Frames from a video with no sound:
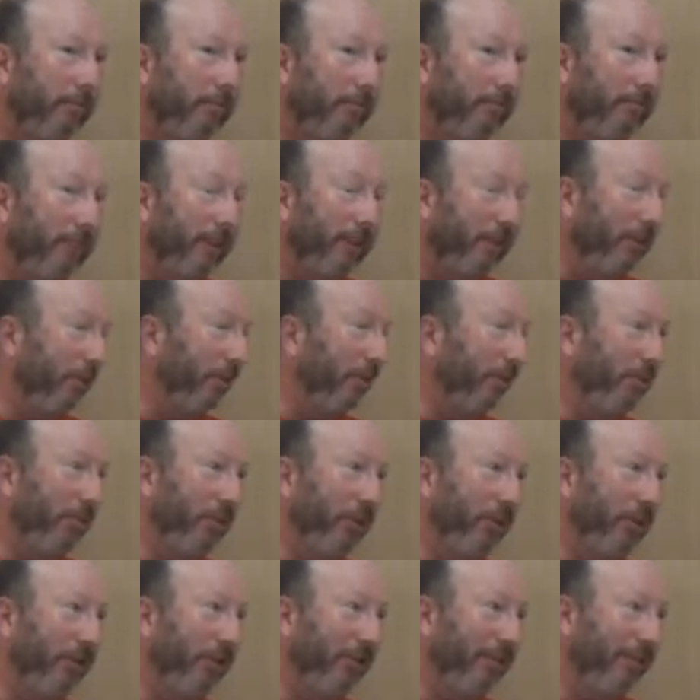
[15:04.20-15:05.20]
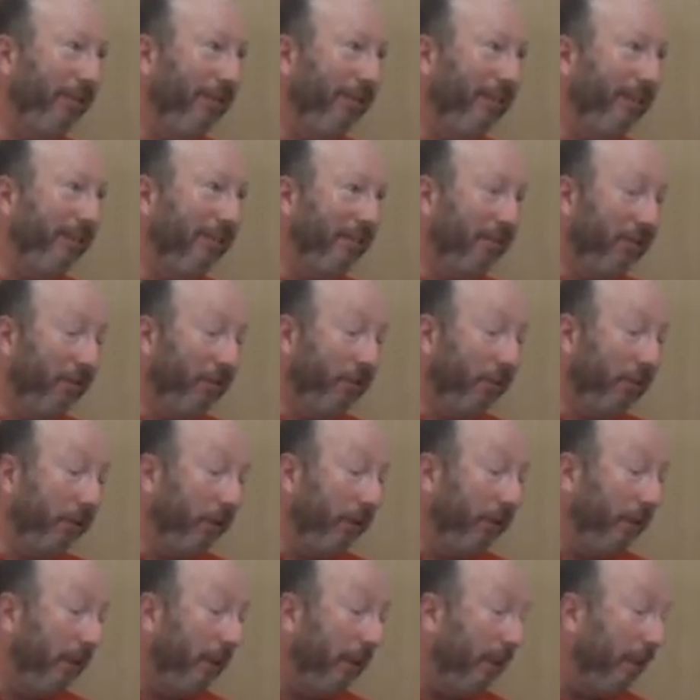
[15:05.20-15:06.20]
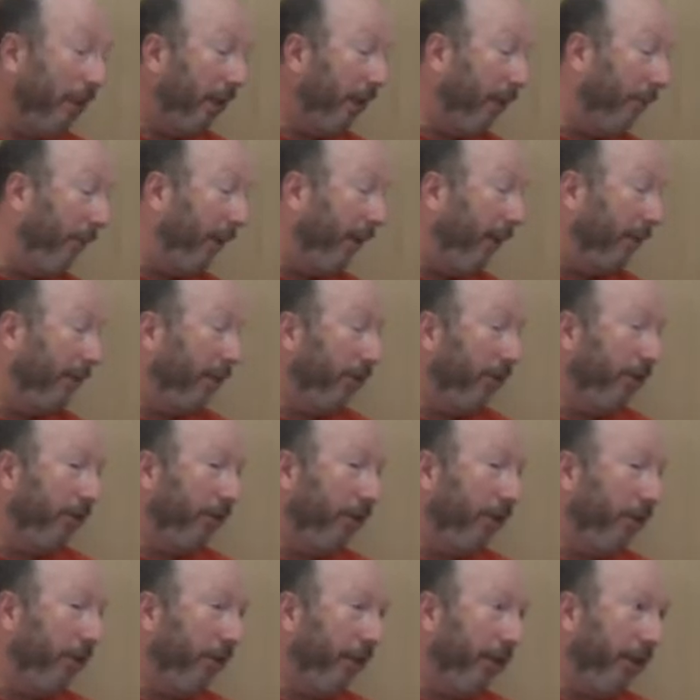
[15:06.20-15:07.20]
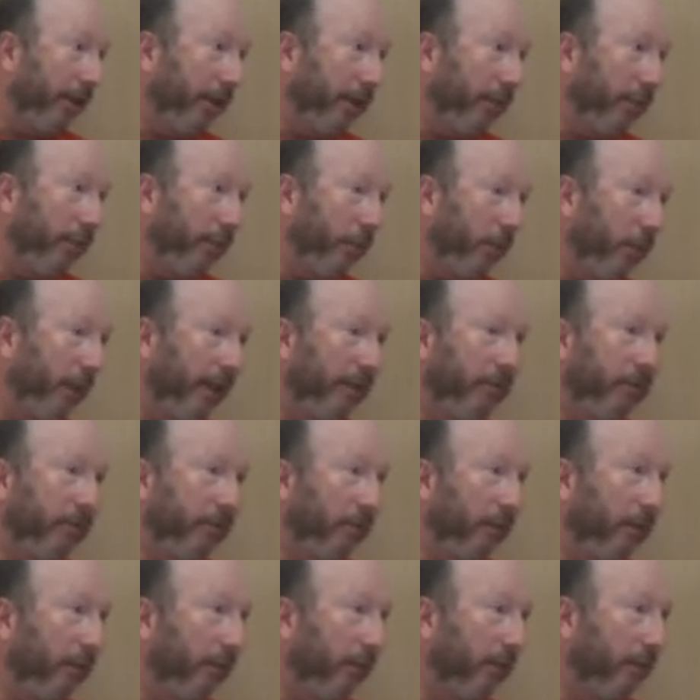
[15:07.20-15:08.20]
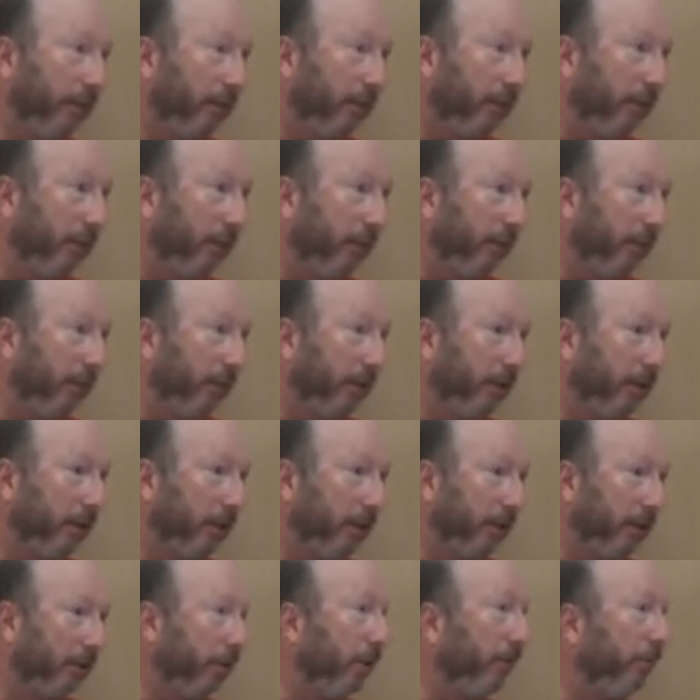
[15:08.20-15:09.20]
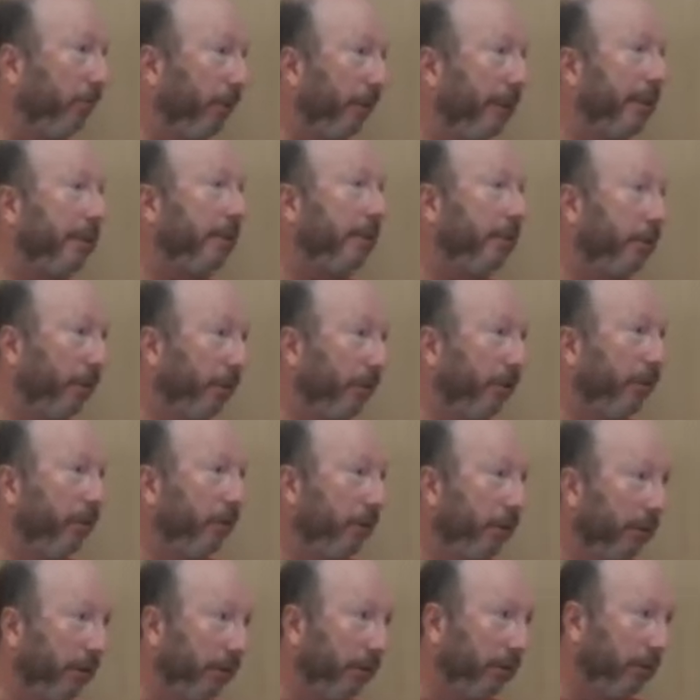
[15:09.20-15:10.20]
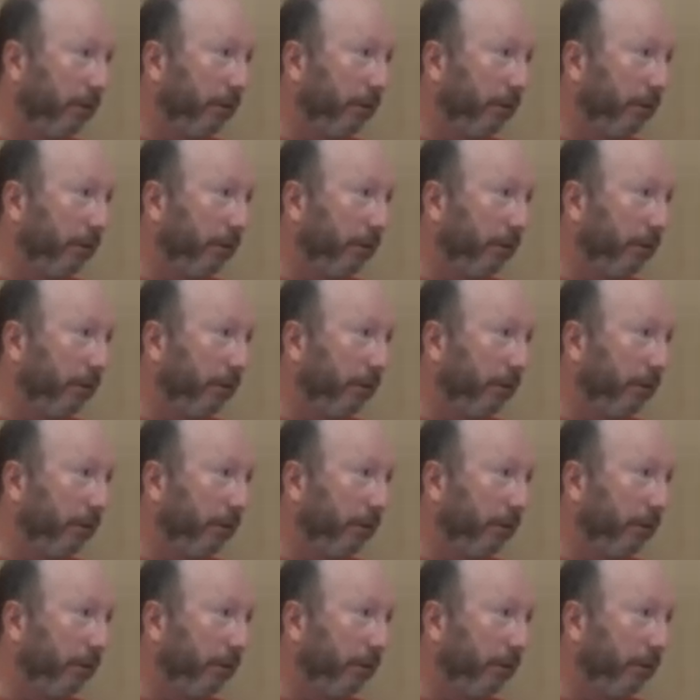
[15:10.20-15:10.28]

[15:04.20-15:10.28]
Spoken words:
That's a good question. That's a good question. I mean, I don't think the UK government will ever recognise the Armenian Genocide. There's no reason to do so.